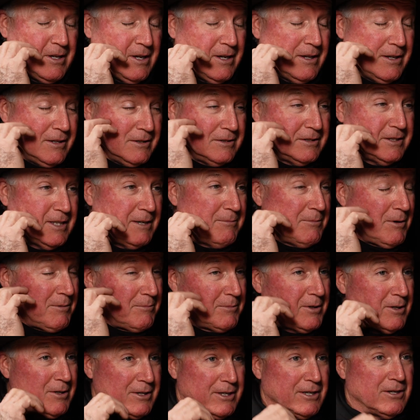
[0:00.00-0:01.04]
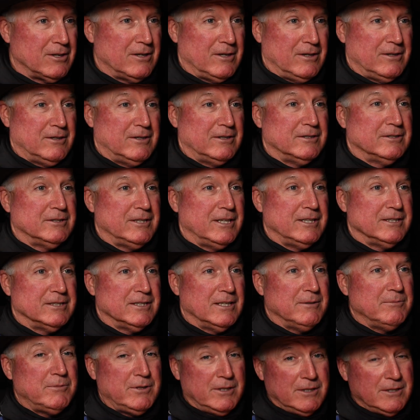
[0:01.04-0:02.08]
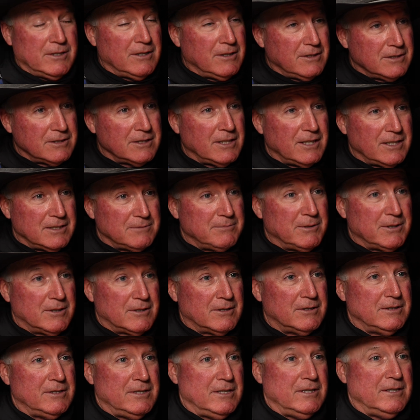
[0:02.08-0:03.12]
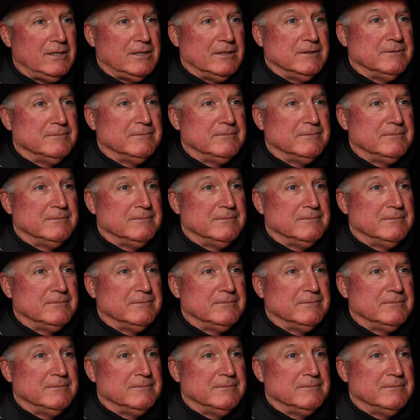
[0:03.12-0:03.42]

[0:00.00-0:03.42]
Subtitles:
Now, there's some of them that'll get on there and say something. You can tell this guy's been there and done it.